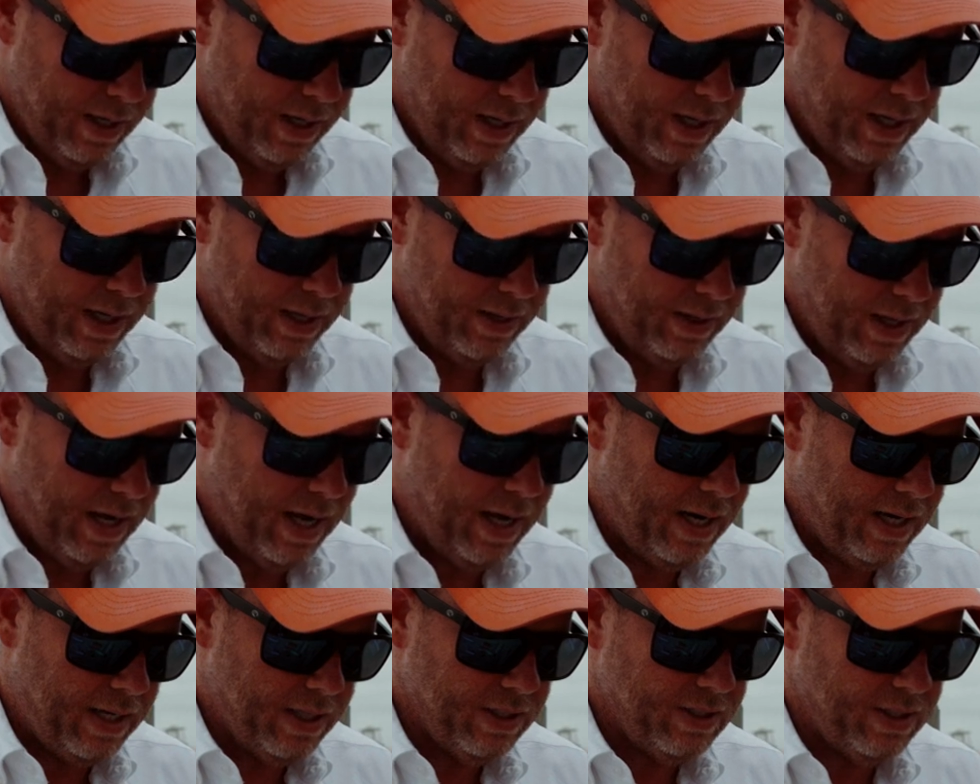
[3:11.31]
And
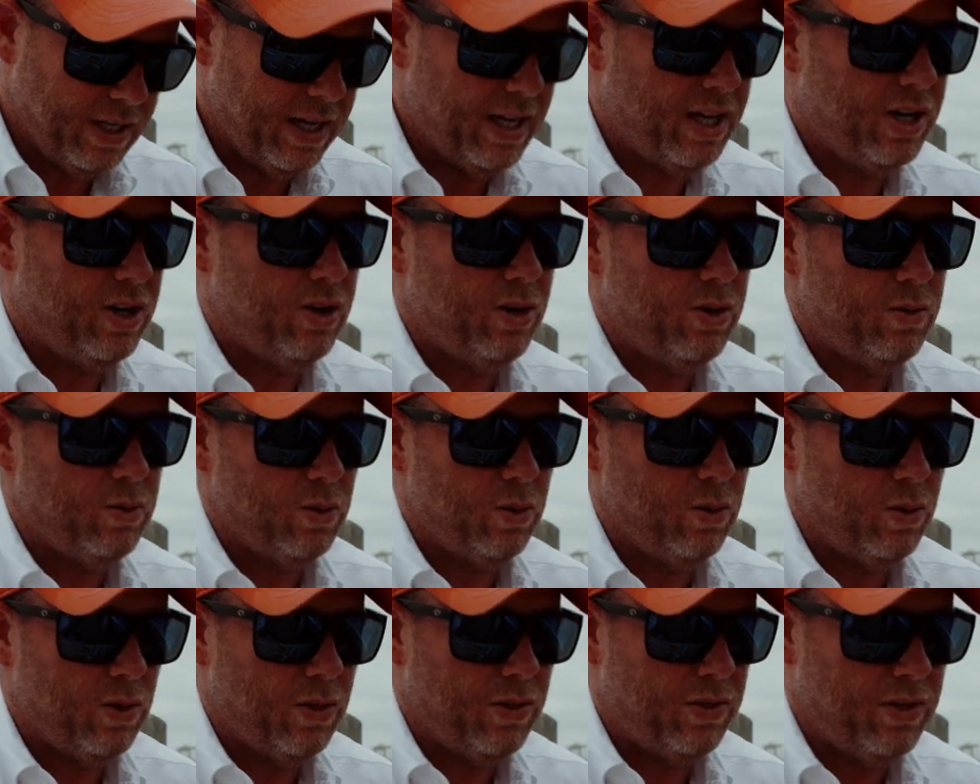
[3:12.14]
that is a good
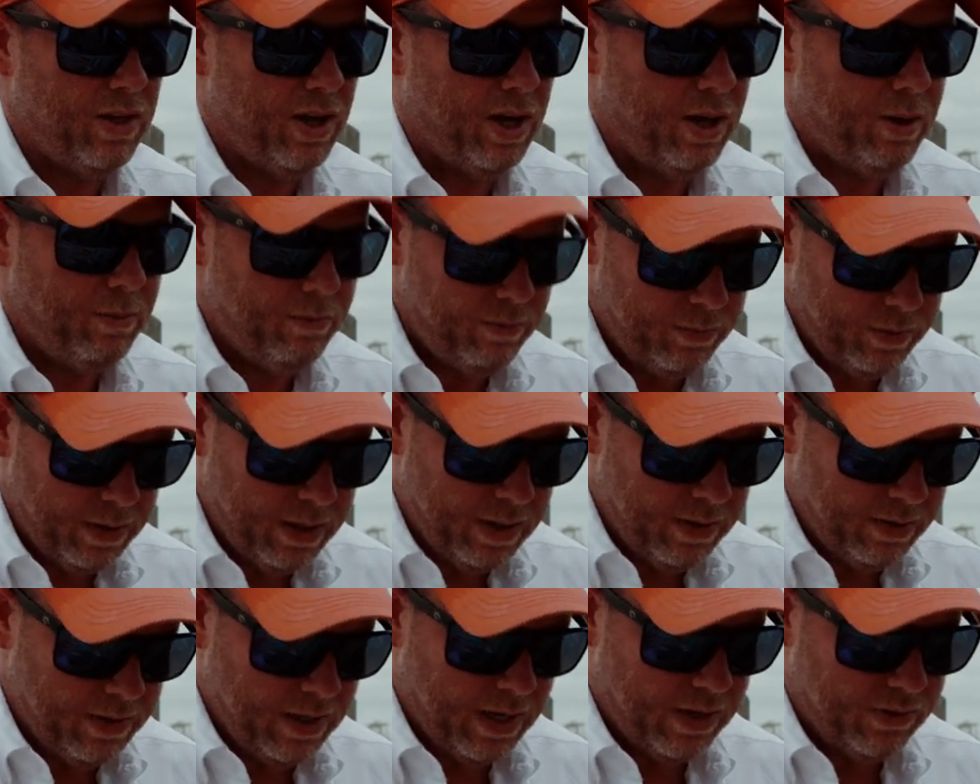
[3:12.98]
rule of thumb
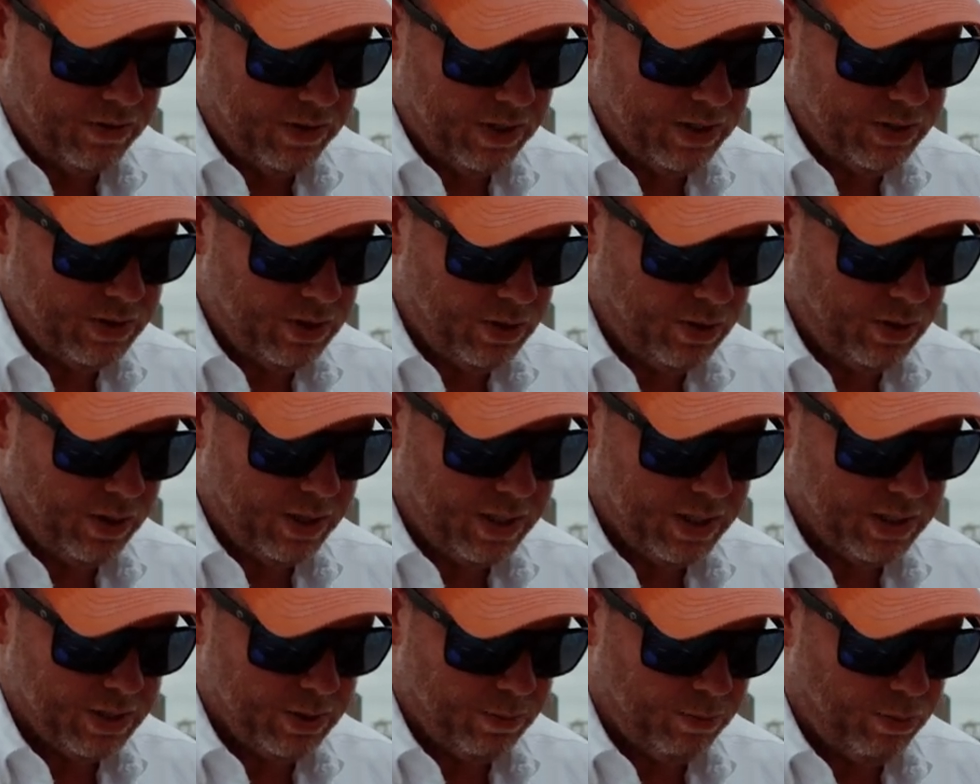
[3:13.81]
that this
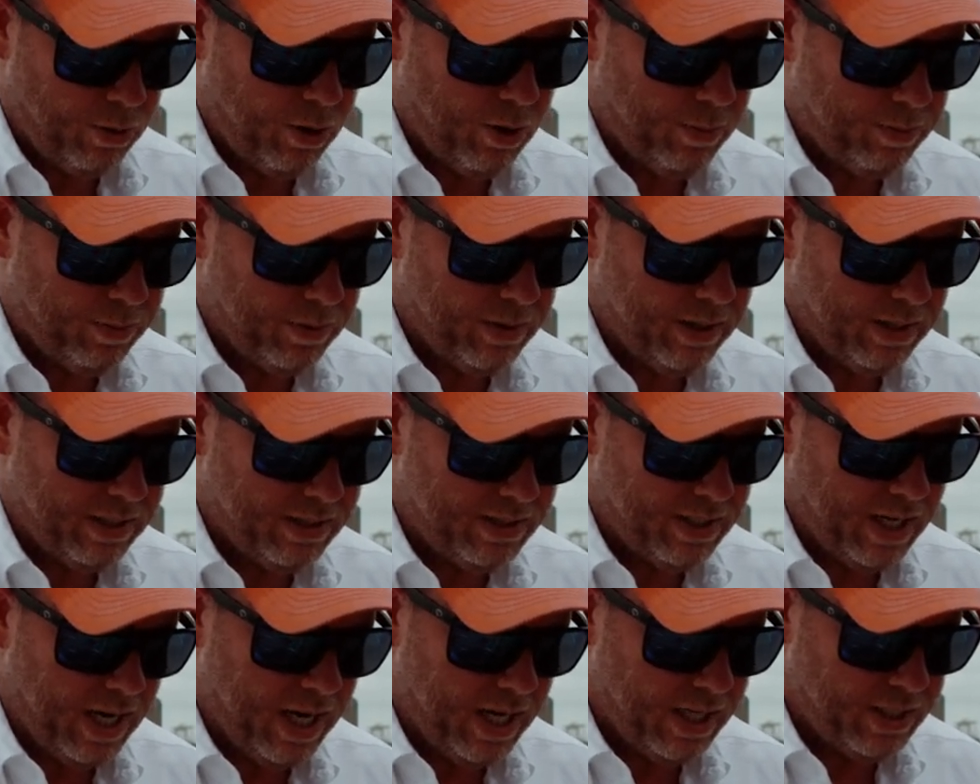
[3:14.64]
hook is appropriately
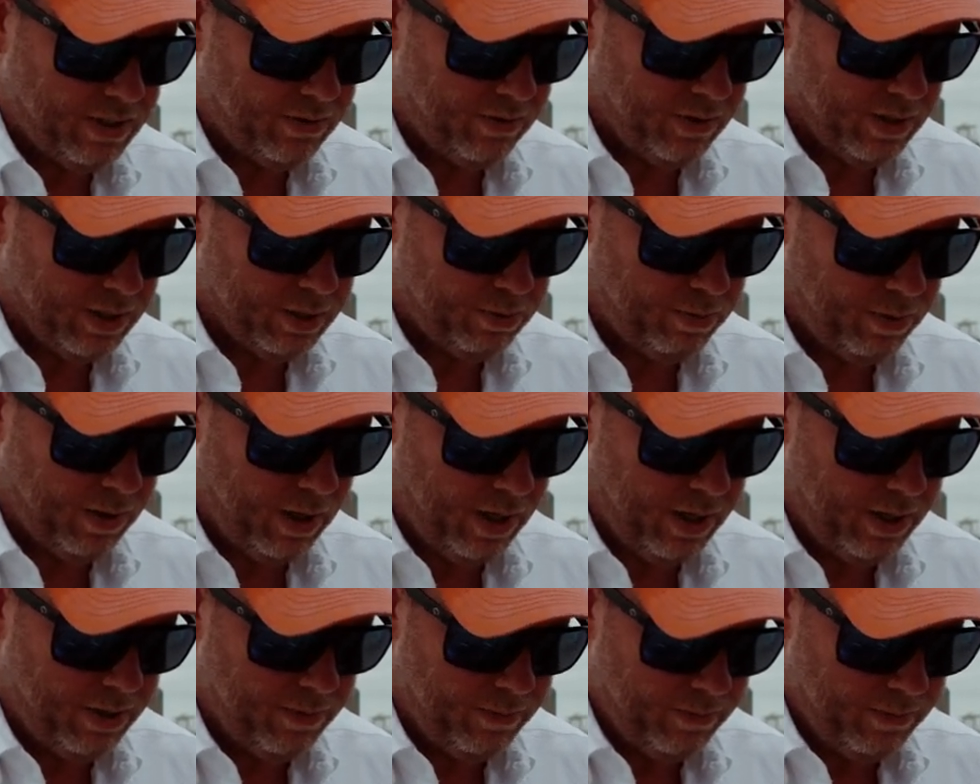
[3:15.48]
sized for this
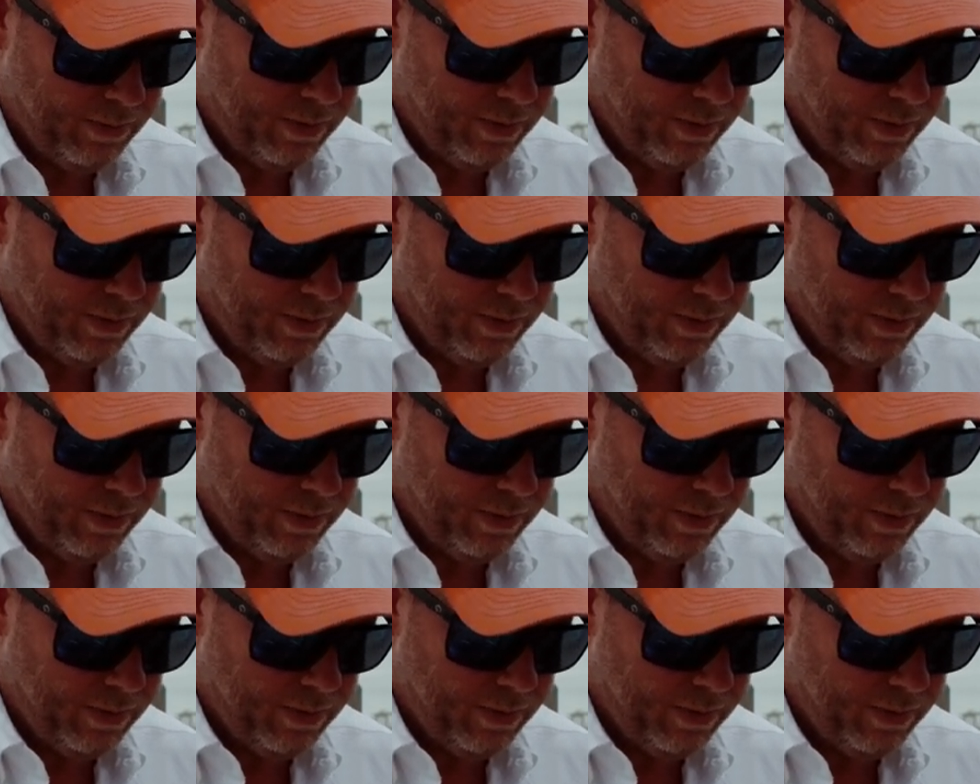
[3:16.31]
plug.